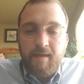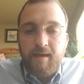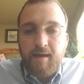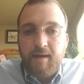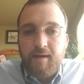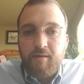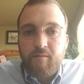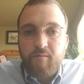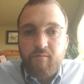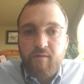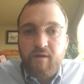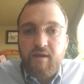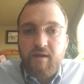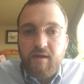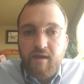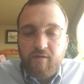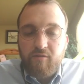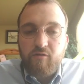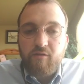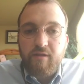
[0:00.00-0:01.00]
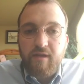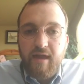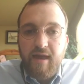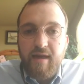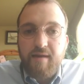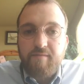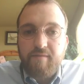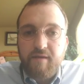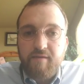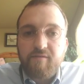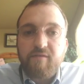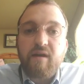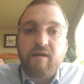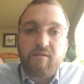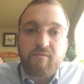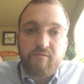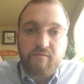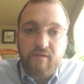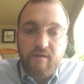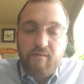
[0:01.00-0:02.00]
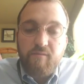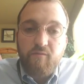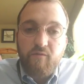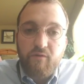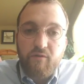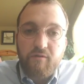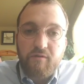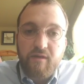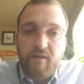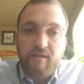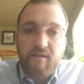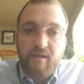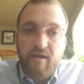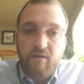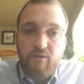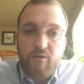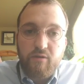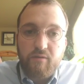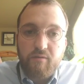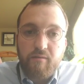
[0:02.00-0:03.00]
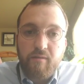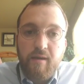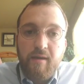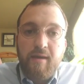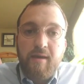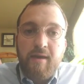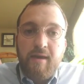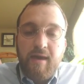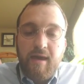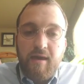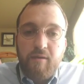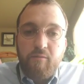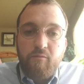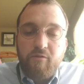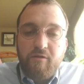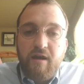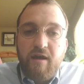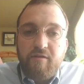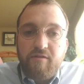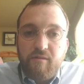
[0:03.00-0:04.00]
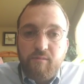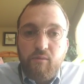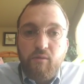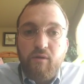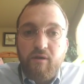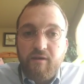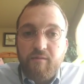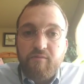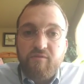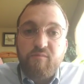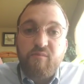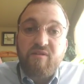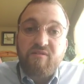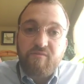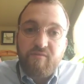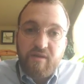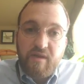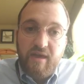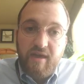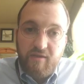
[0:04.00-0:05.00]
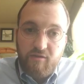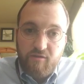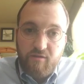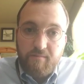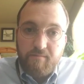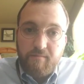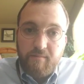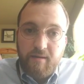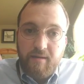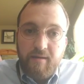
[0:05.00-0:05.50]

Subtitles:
We actually have a final scheme for delegation, and we're now at the point of specification.